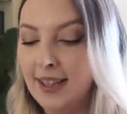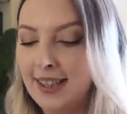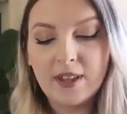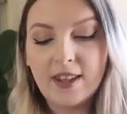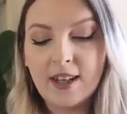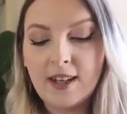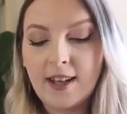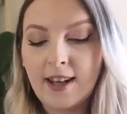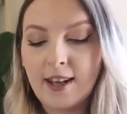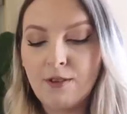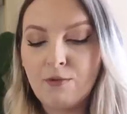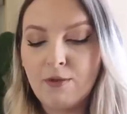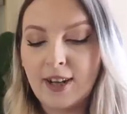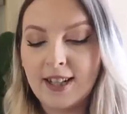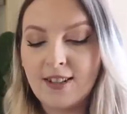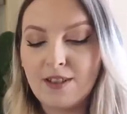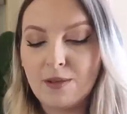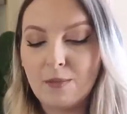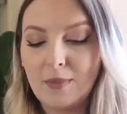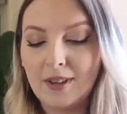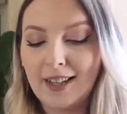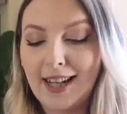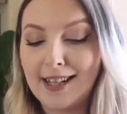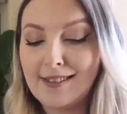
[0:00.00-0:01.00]
We then had
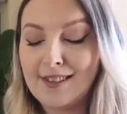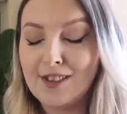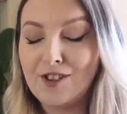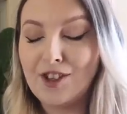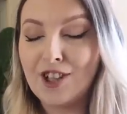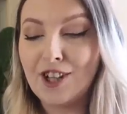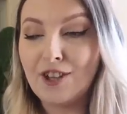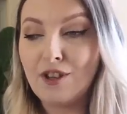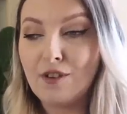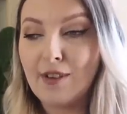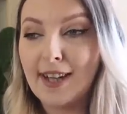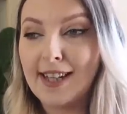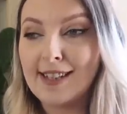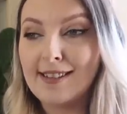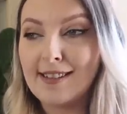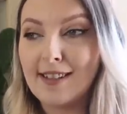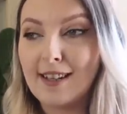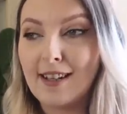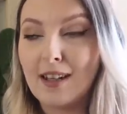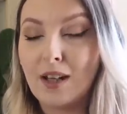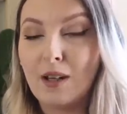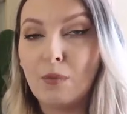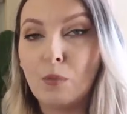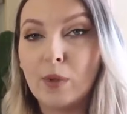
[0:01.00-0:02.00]
random letter
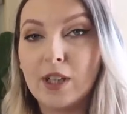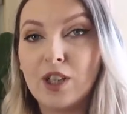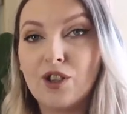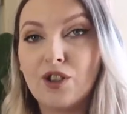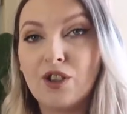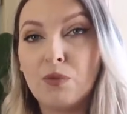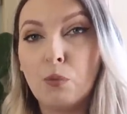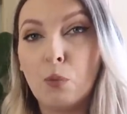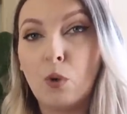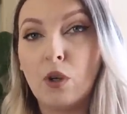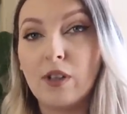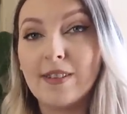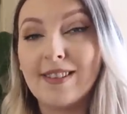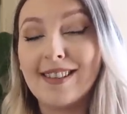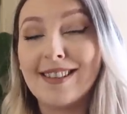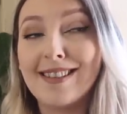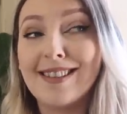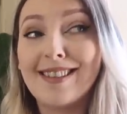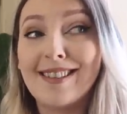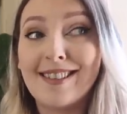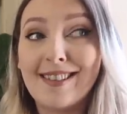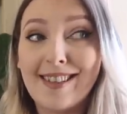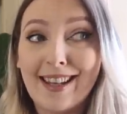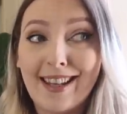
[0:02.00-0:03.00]
generator, which was
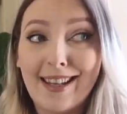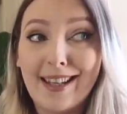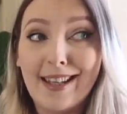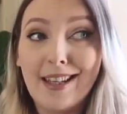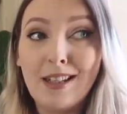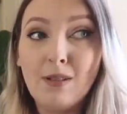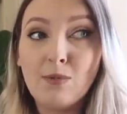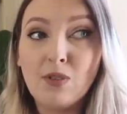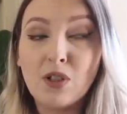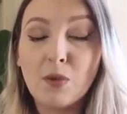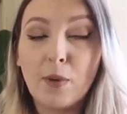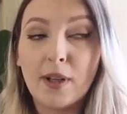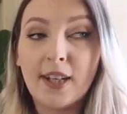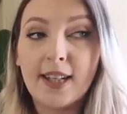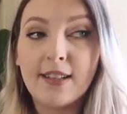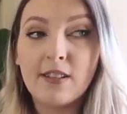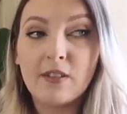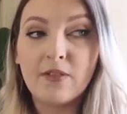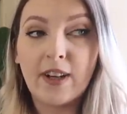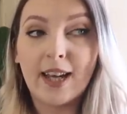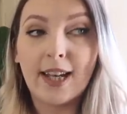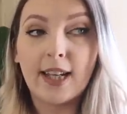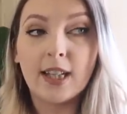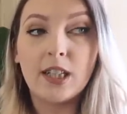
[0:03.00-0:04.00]
C. So I need
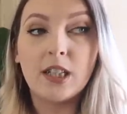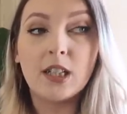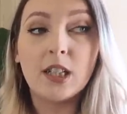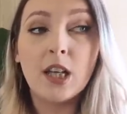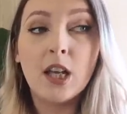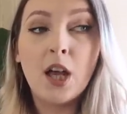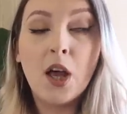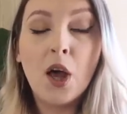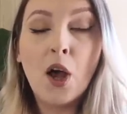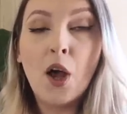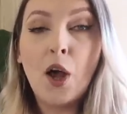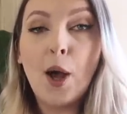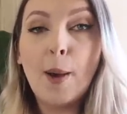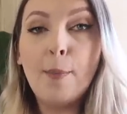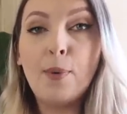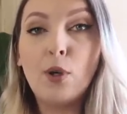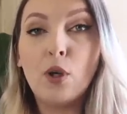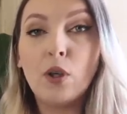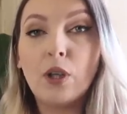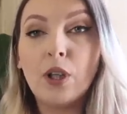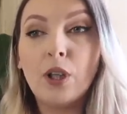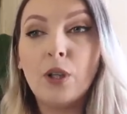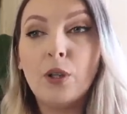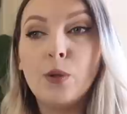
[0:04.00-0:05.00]
to find a
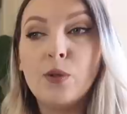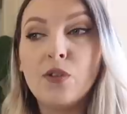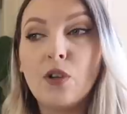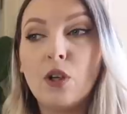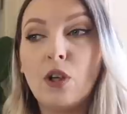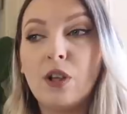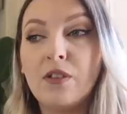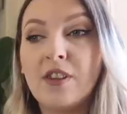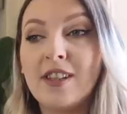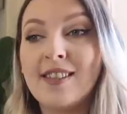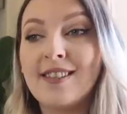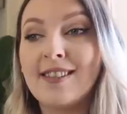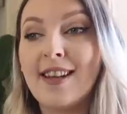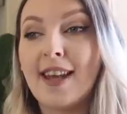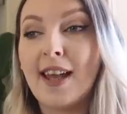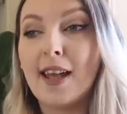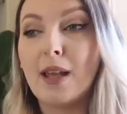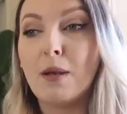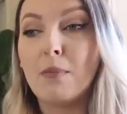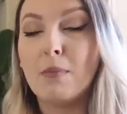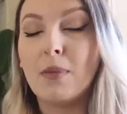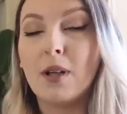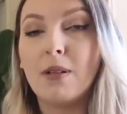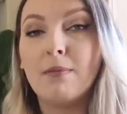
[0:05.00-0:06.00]
book whose author's
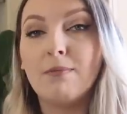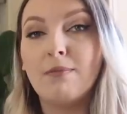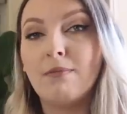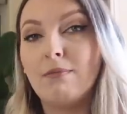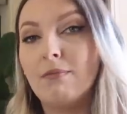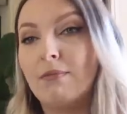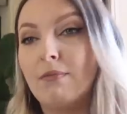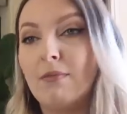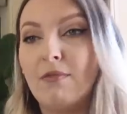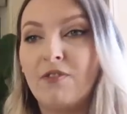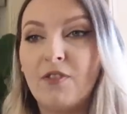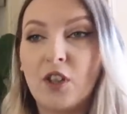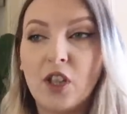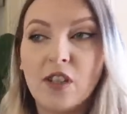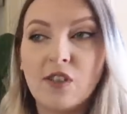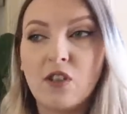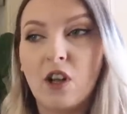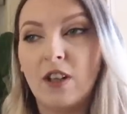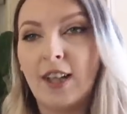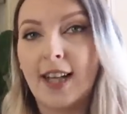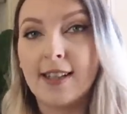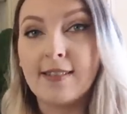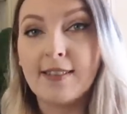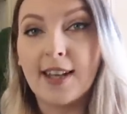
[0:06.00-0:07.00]
name, first
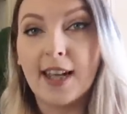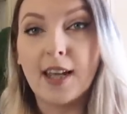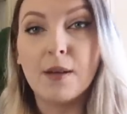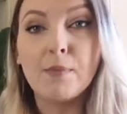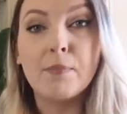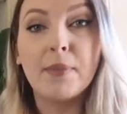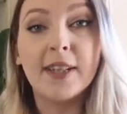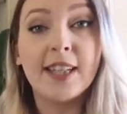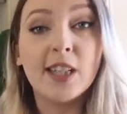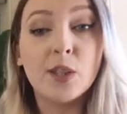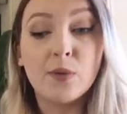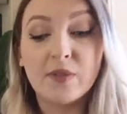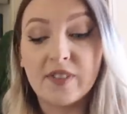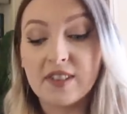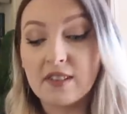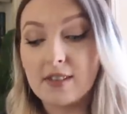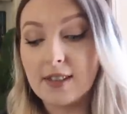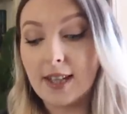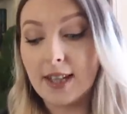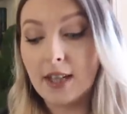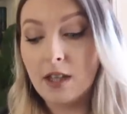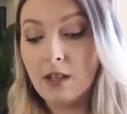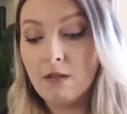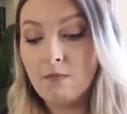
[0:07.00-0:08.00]
or last name, begins with a
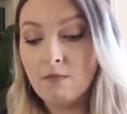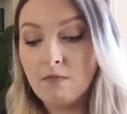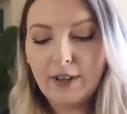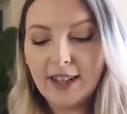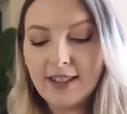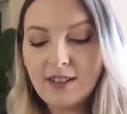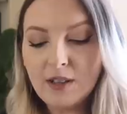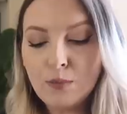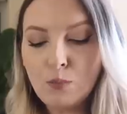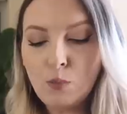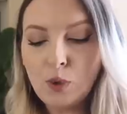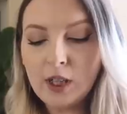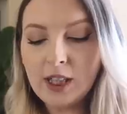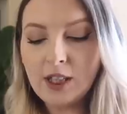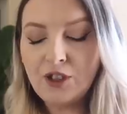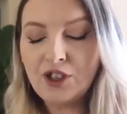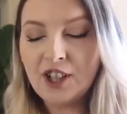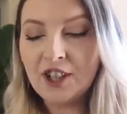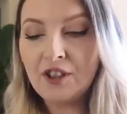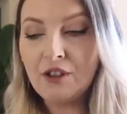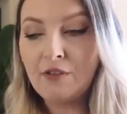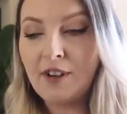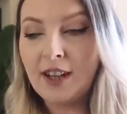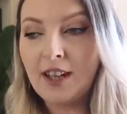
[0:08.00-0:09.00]
C. Random word
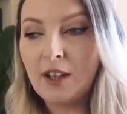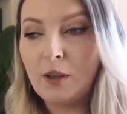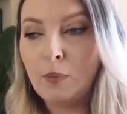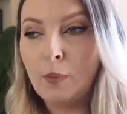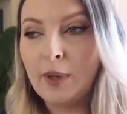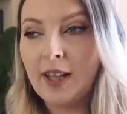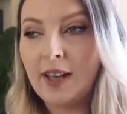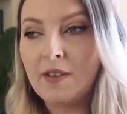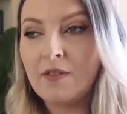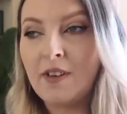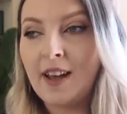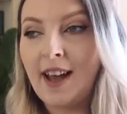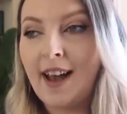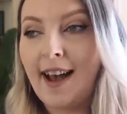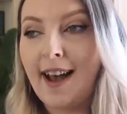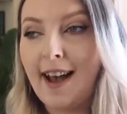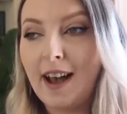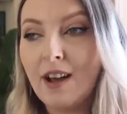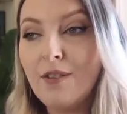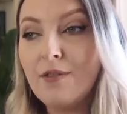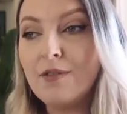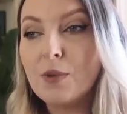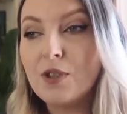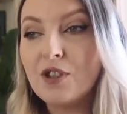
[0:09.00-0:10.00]
generator, we
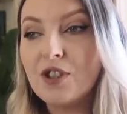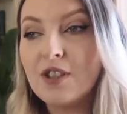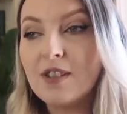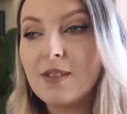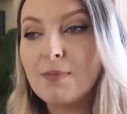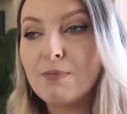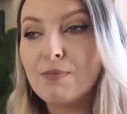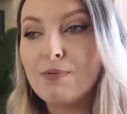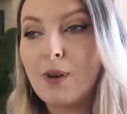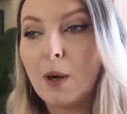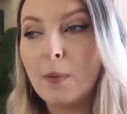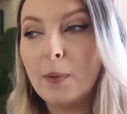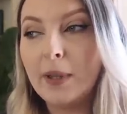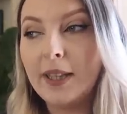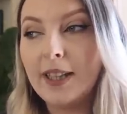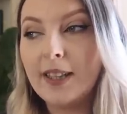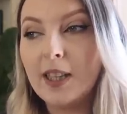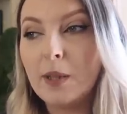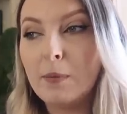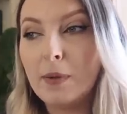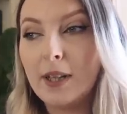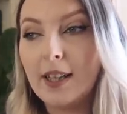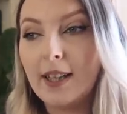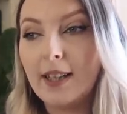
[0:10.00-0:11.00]
have, which is probably
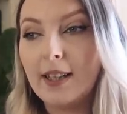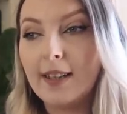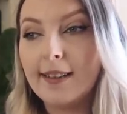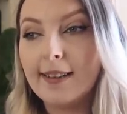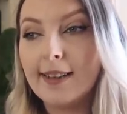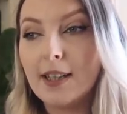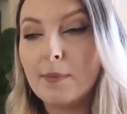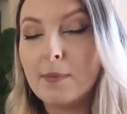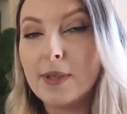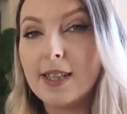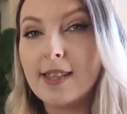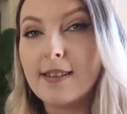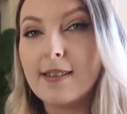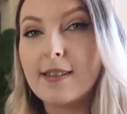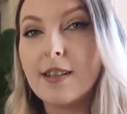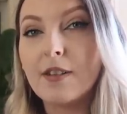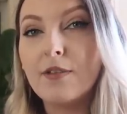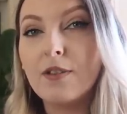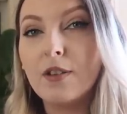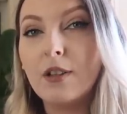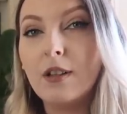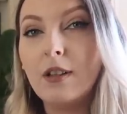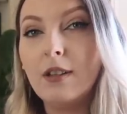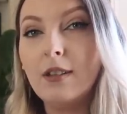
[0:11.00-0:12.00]
gonna be a bit
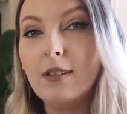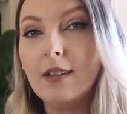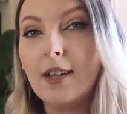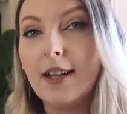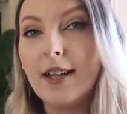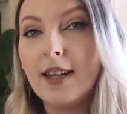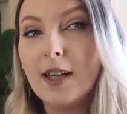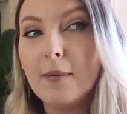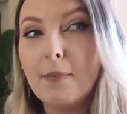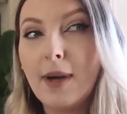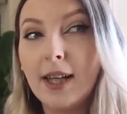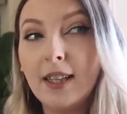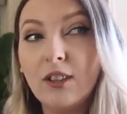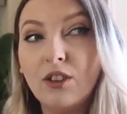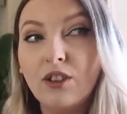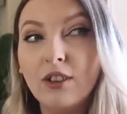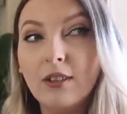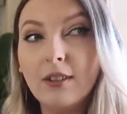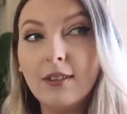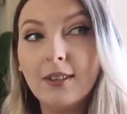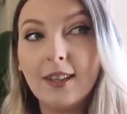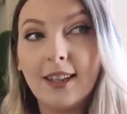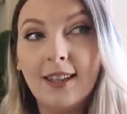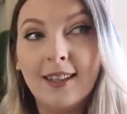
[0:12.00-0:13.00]
difficult, I
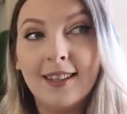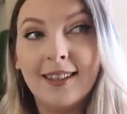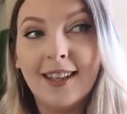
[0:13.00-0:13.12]
imagine.